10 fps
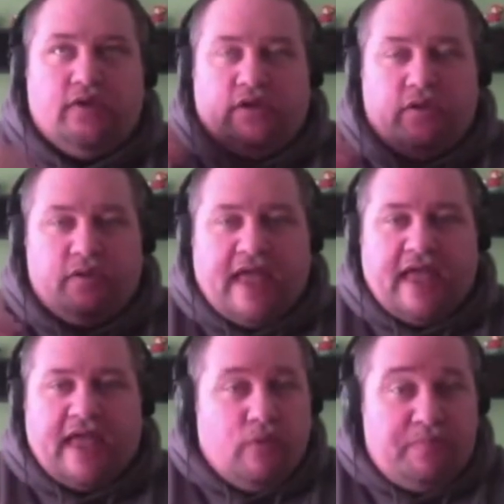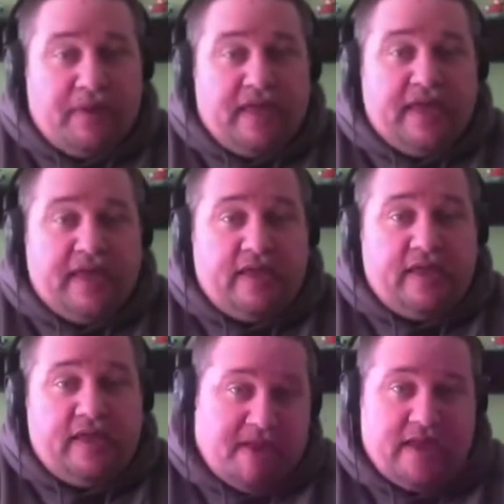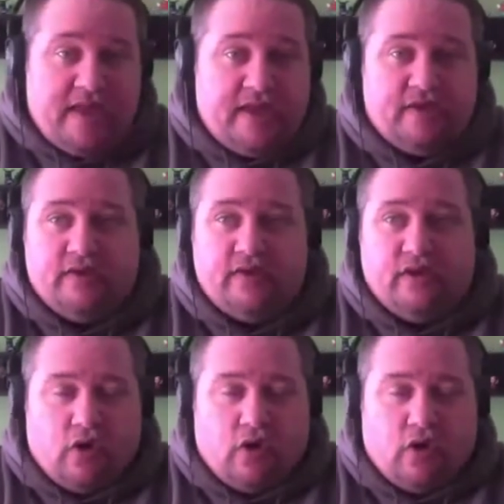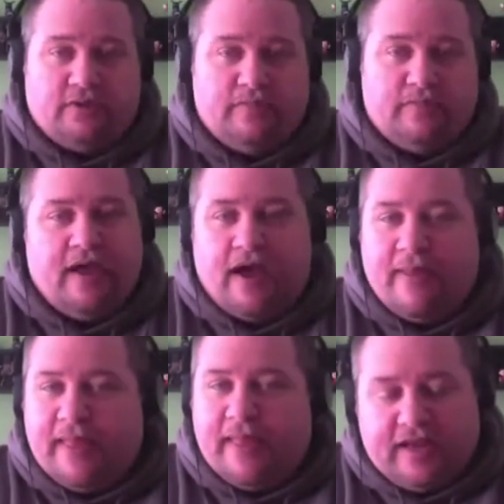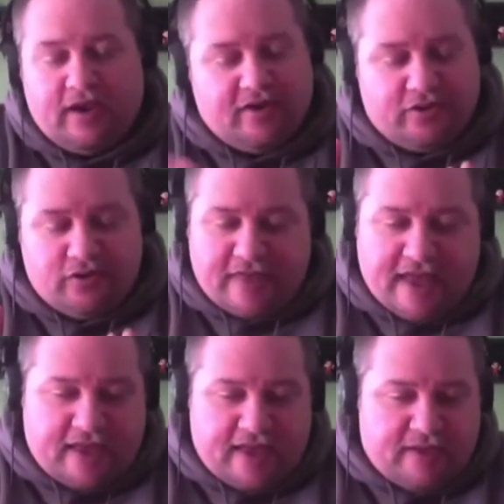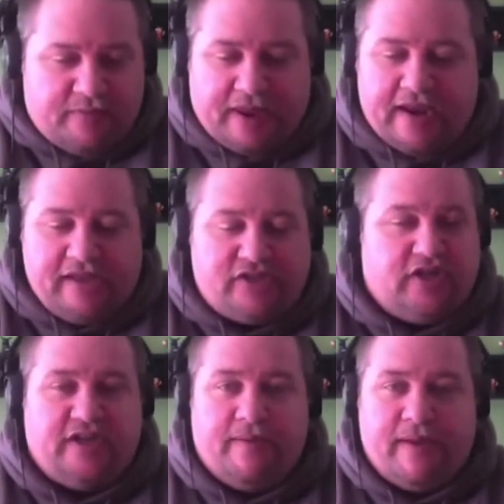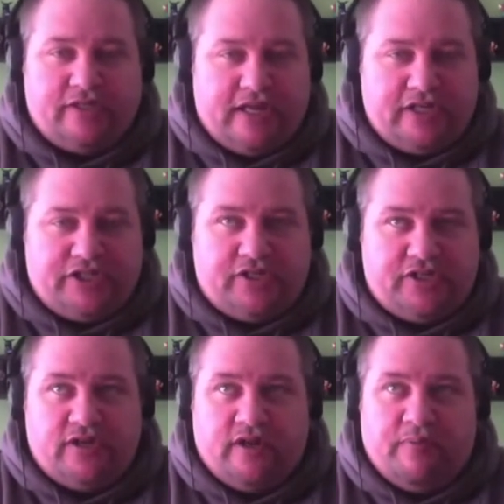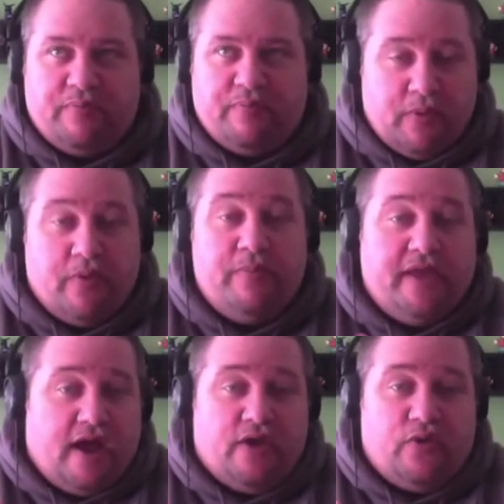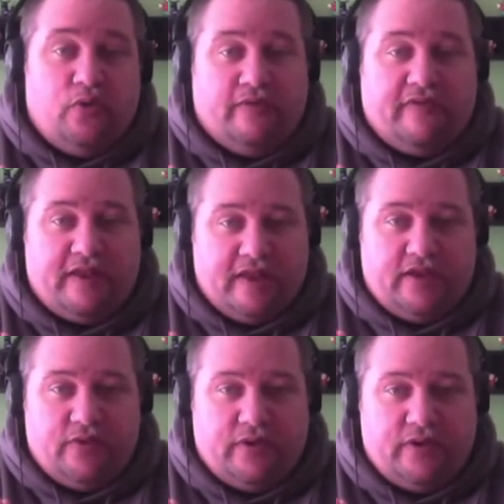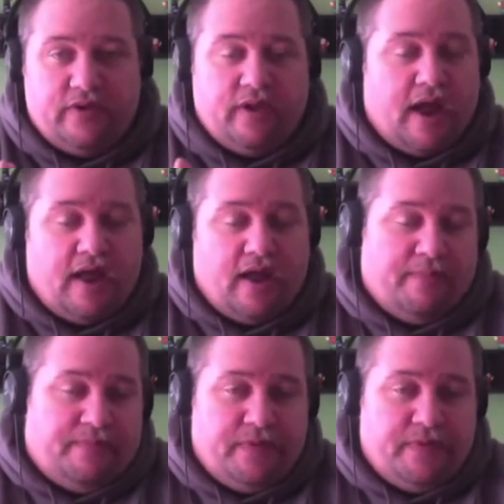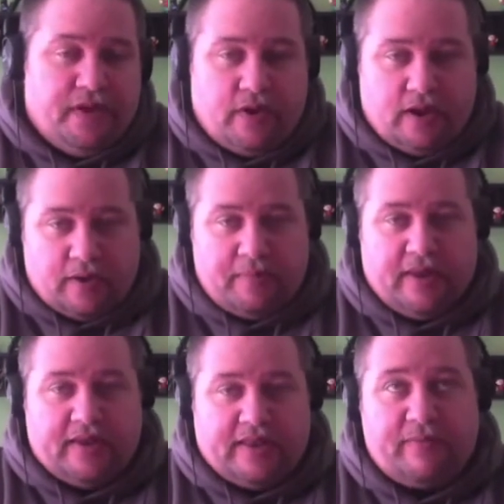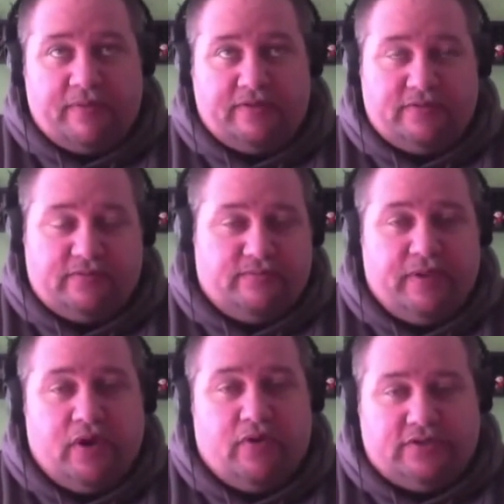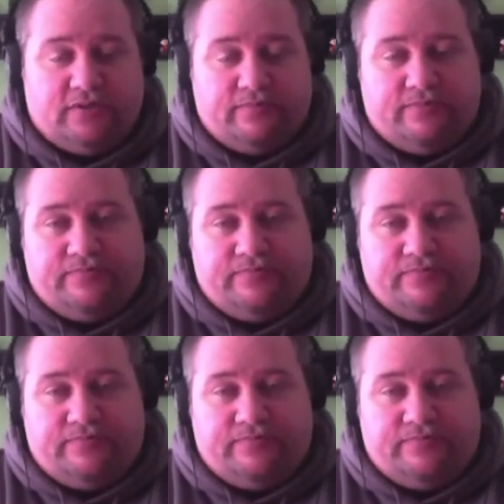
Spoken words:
that would be, to me, awesome. Now, I'm not saying they're going to do that by any stretch of the imagination, but it would be kind of cool if they did do it. I'd be like, that would be awesome.